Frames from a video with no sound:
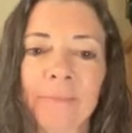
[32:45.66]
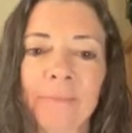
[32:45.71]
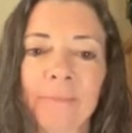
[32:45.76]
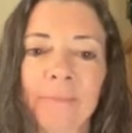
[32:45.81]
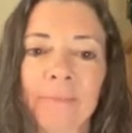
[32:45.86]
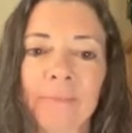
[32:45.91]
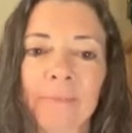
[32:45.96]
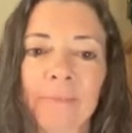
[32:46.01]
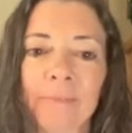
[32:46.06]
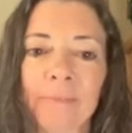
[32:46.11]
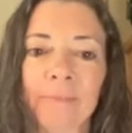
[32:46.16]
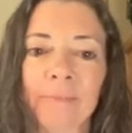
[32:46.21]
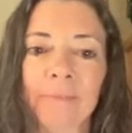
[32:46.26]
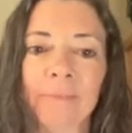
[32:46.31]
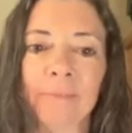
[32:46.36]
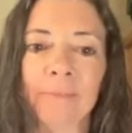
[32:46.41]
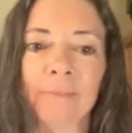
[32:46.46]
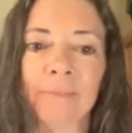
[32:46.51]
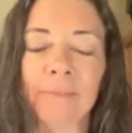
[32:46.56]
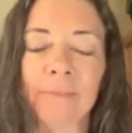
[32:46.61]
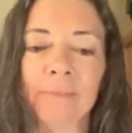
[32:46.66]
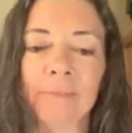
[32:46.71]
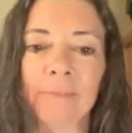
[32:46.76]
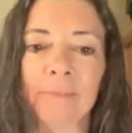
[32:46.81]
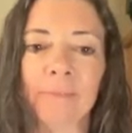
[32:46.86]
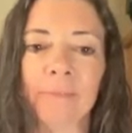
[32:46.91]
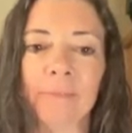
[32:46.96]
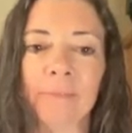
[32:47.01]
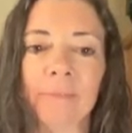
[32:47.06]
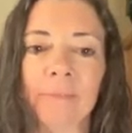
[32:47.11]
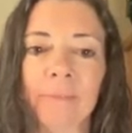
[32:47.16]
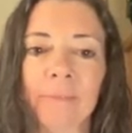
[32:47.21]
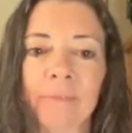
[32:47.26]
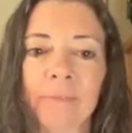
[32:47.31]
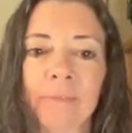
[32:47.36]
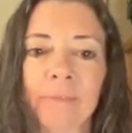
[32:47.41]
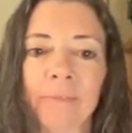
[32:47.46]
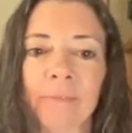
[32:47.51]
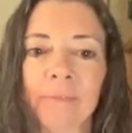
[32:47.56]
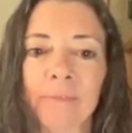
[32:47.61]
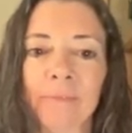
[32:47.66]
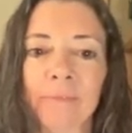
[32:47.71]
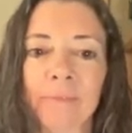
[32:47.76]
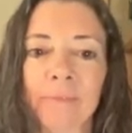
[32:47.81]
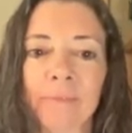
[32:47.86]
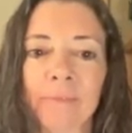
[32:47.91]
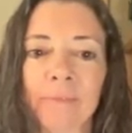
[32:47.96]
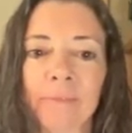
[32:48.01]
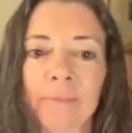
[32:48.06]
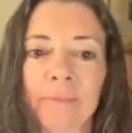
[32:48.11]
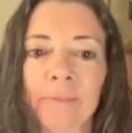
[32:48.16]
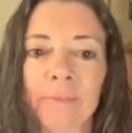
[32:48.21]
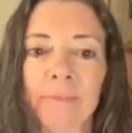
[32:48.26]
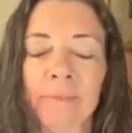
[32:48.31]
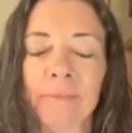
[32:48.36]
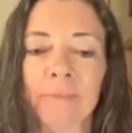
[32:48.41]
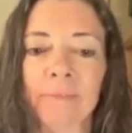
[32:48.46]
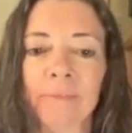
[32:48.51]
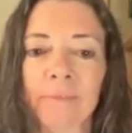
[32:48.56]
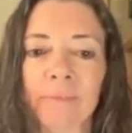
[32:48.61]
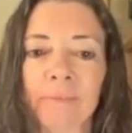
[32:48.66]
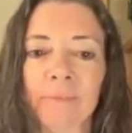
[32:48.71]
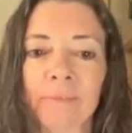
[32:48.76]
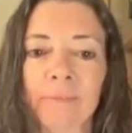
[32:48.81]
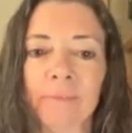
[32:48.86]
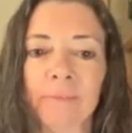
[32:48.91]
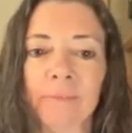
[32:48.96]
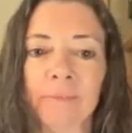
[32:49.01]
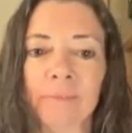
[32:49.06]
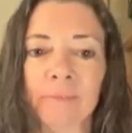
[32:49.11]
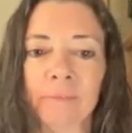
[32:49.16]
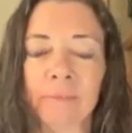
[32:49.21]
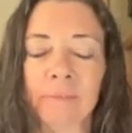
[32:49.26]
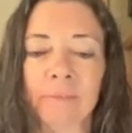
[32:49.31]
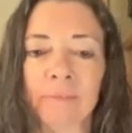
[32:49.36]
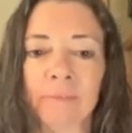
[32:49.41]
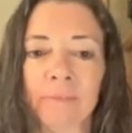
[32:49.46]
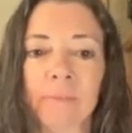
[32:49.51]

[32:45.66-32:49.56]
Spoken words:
No words are spoken by the person on screen.